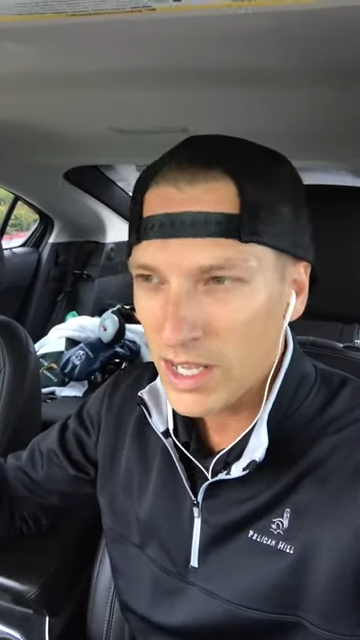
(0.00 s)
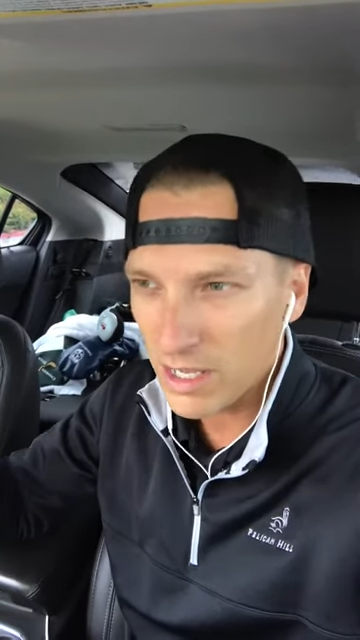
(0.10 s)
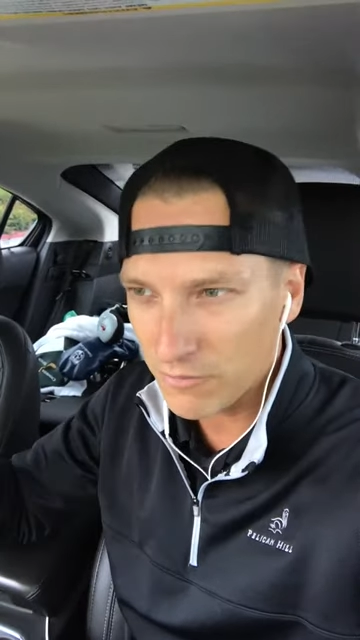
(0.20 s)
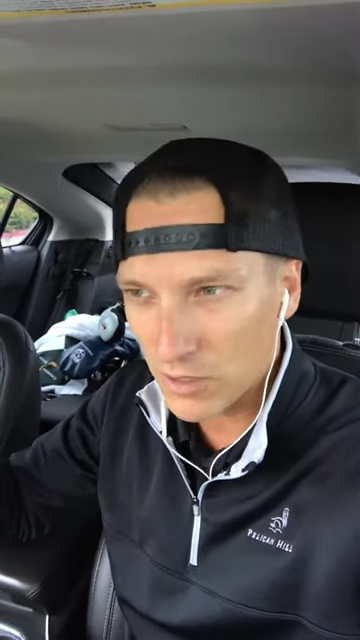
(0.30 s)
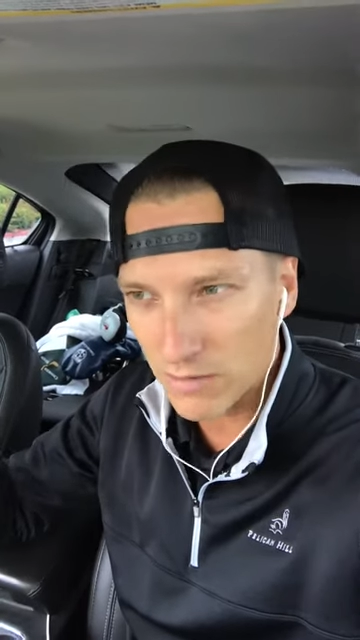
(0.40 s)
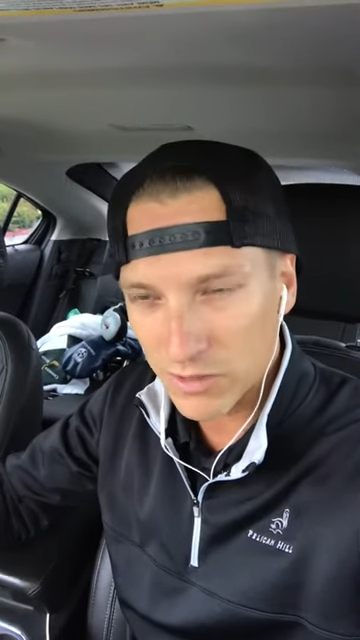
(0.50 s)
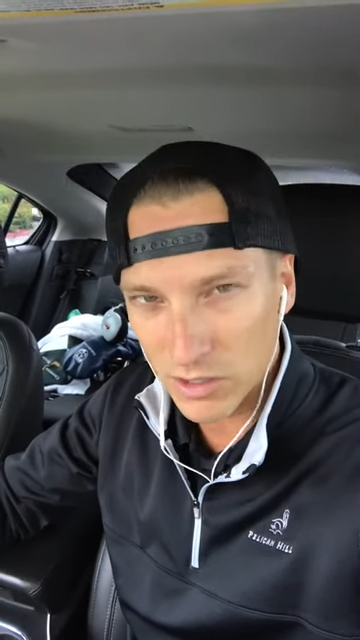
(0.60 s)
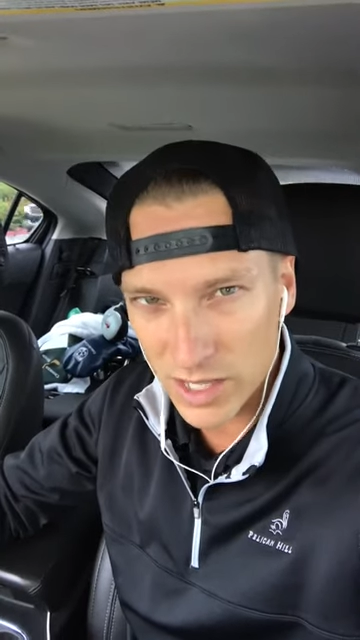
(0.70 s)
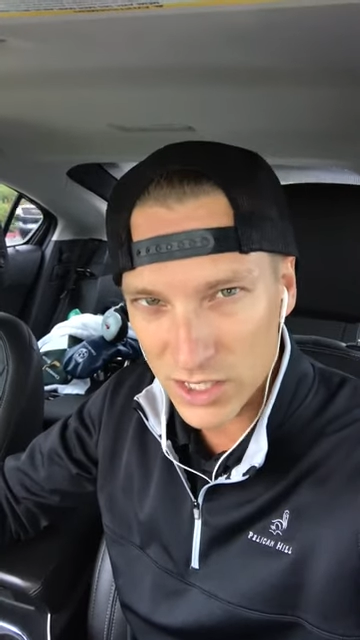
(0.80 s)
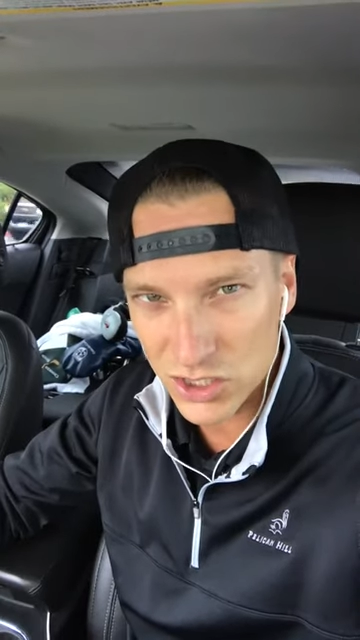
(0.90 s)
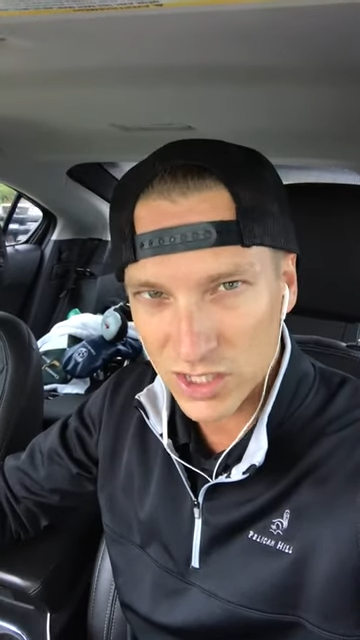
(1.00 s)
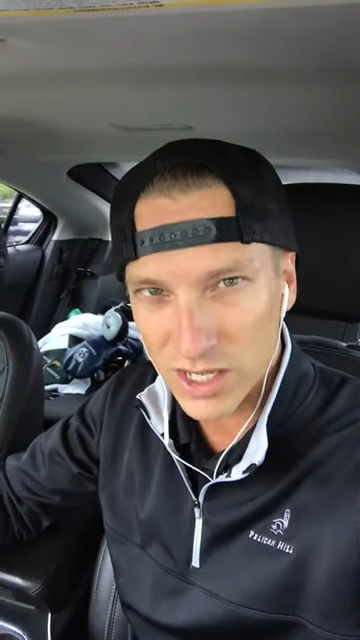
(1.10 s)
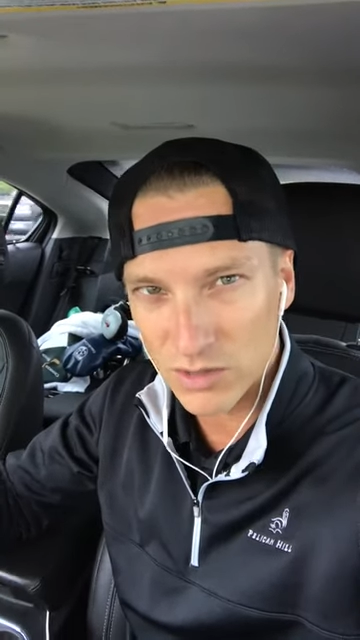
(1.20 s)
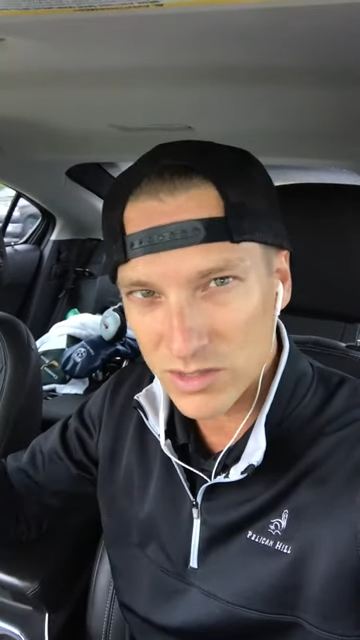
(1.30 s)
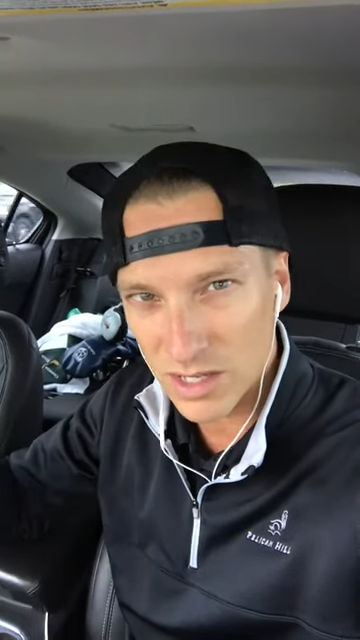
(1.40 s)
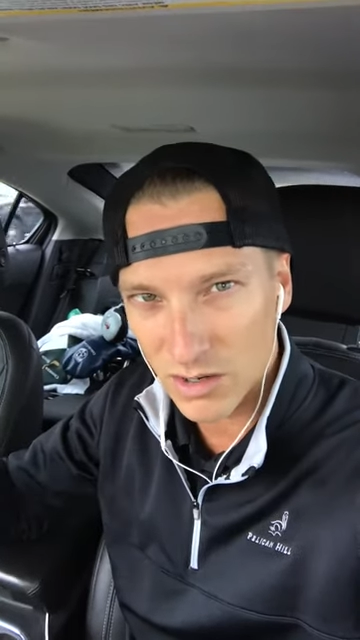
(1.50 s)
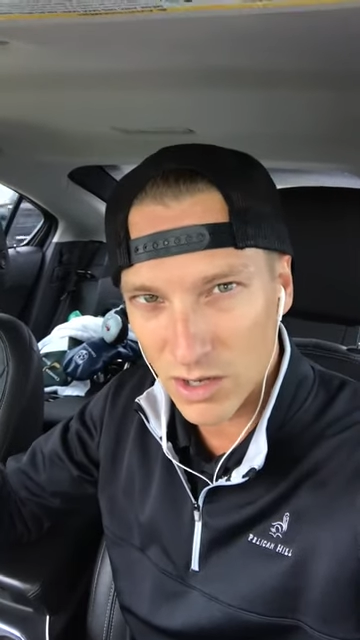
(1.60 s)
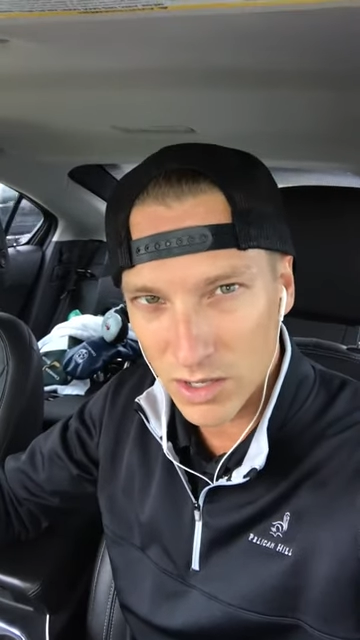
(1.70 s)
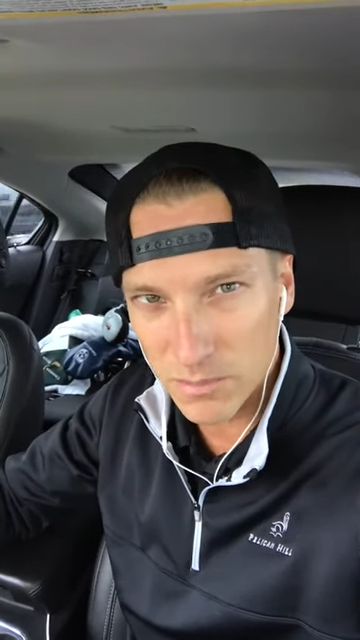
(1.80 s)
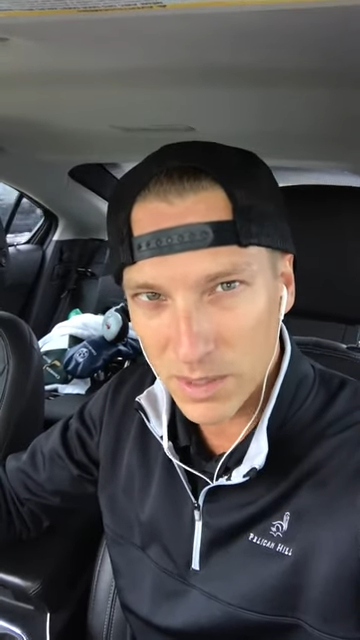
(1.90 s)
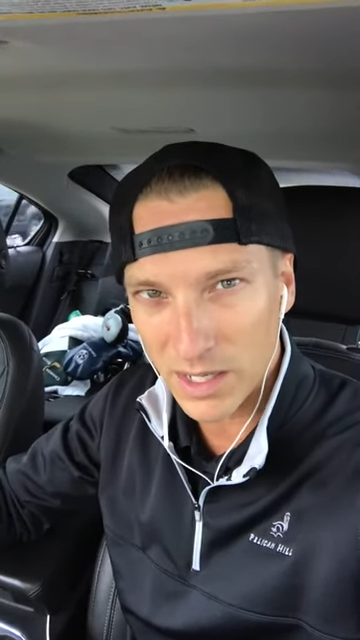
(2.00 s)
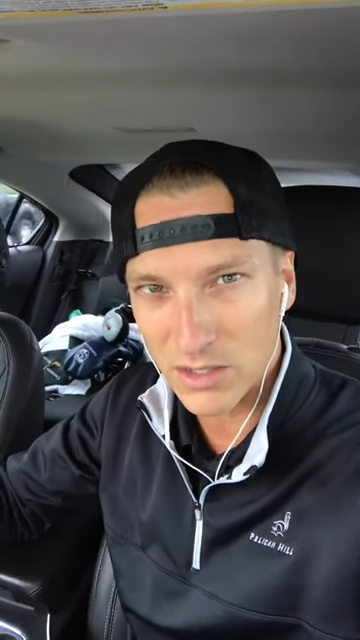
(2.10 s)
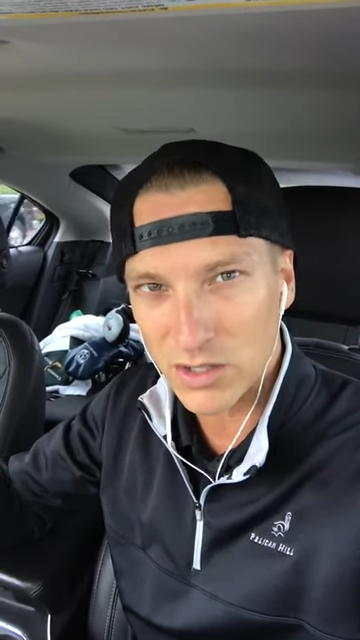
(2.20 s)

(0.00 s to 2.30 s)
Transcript: If you have collection accounts that are unpaid,